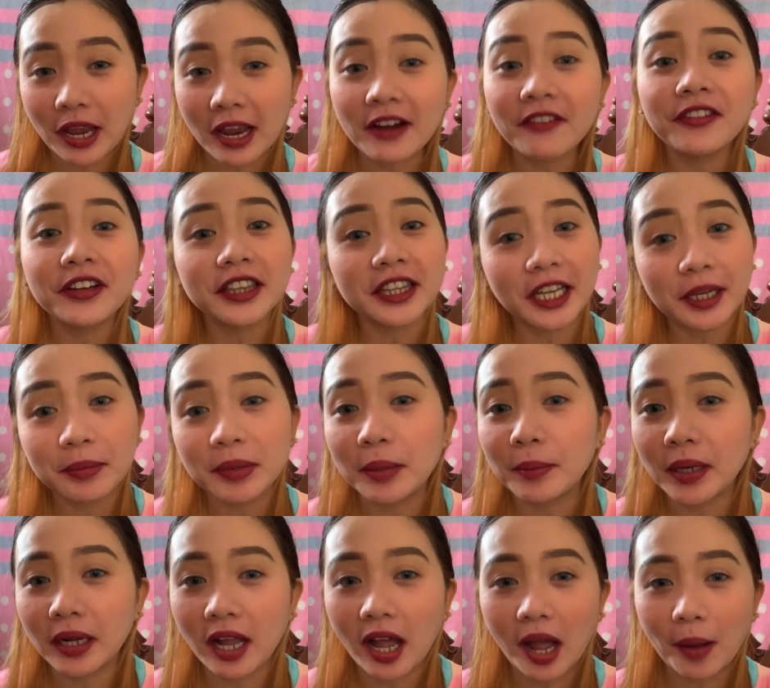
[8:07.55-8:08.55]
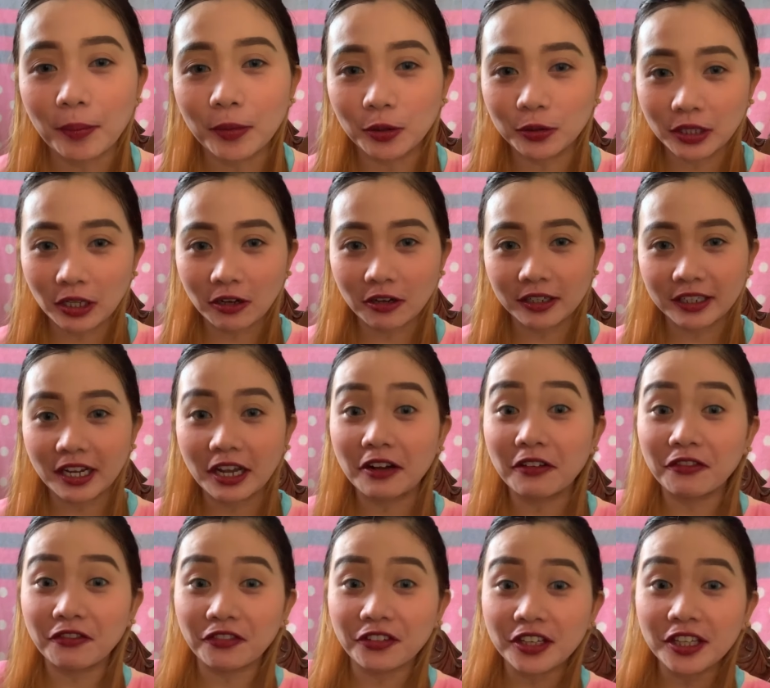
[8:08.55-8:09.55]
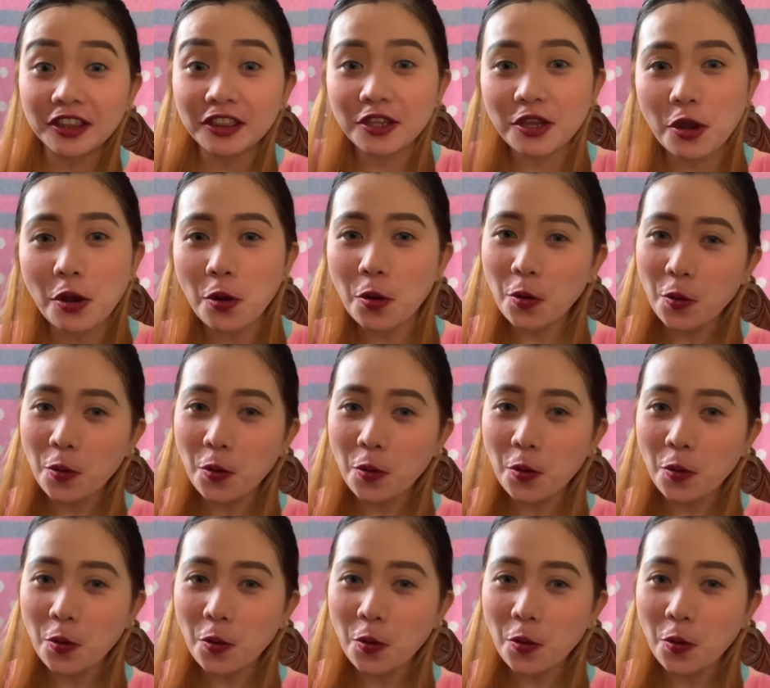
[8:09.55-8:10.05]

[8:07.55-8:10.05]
every time na mag-upload ako ng video.